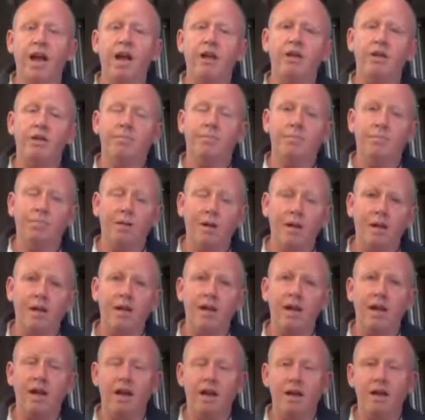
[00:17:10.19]
And your
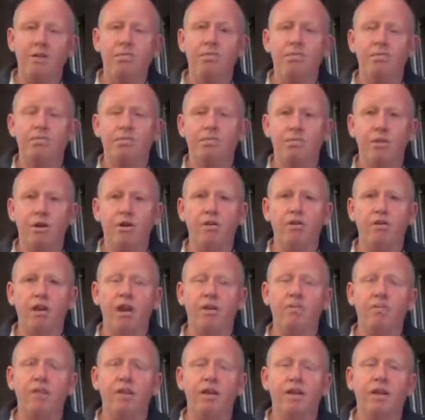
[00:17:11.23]
PM
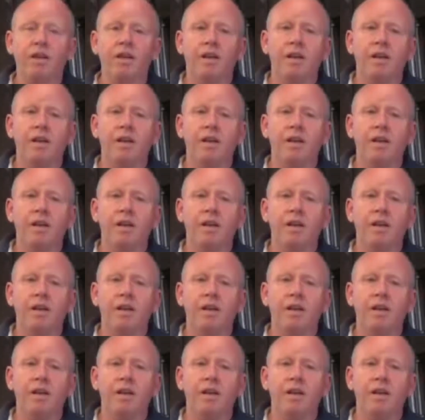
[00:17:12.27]
program